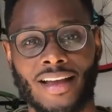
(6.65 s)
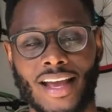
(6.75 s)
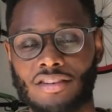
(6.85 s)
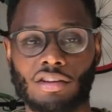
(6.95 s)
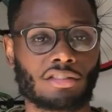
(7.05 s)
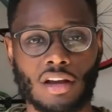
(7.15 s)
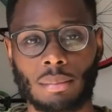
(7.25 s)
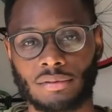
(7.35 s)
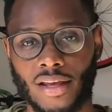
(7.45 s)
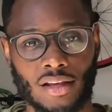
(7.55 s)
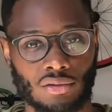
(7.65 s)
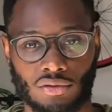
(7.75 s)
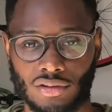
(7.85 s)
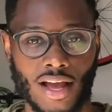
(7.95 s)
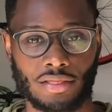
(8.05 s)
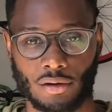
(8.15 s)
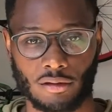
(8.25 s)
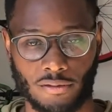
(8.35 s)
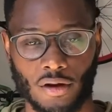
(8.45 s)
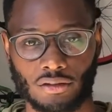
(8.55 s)
in just a couple of days on July
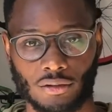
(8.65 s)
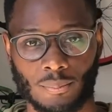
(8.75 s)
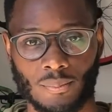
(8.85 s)
31st.